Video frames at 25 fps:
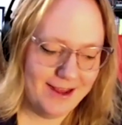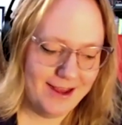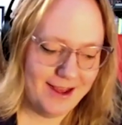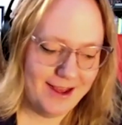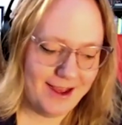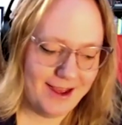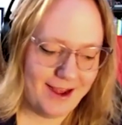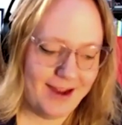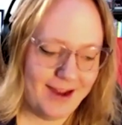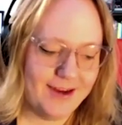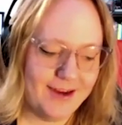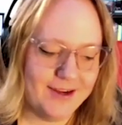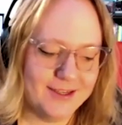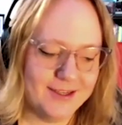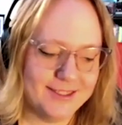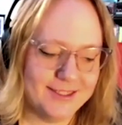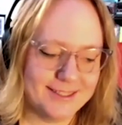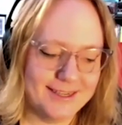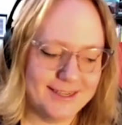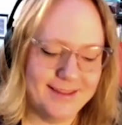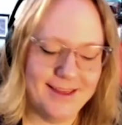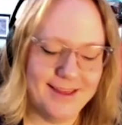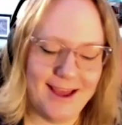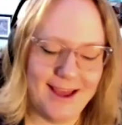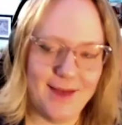I could
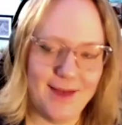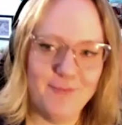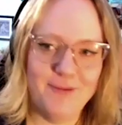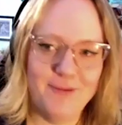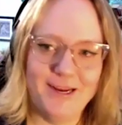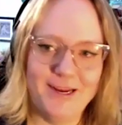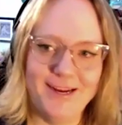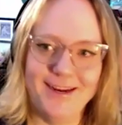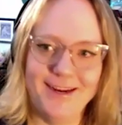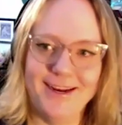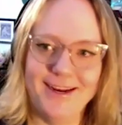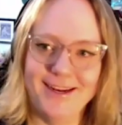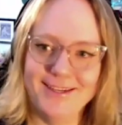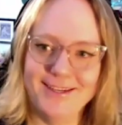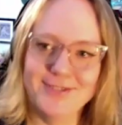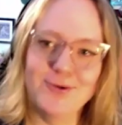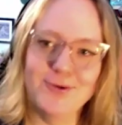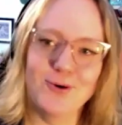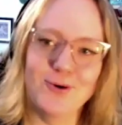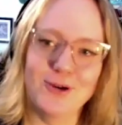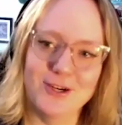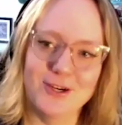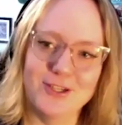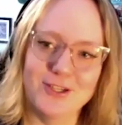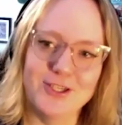see that being his
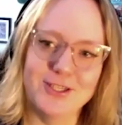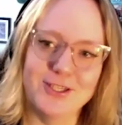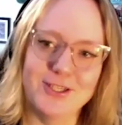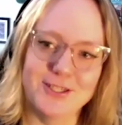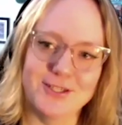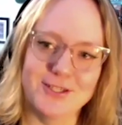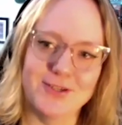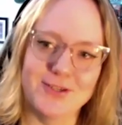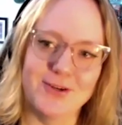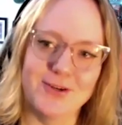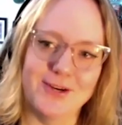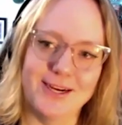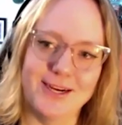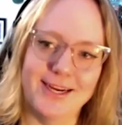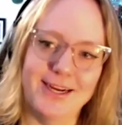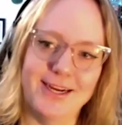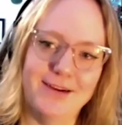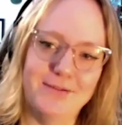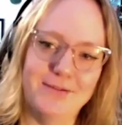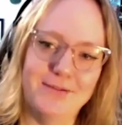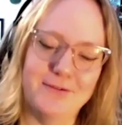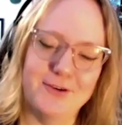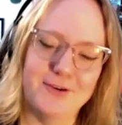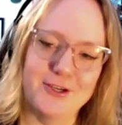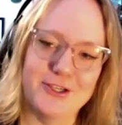origin story
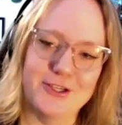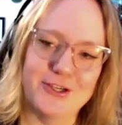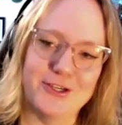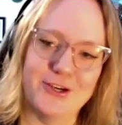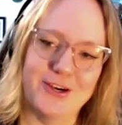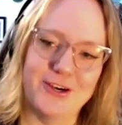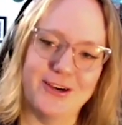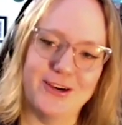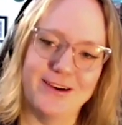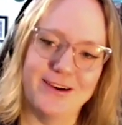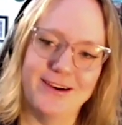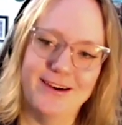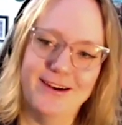for sure.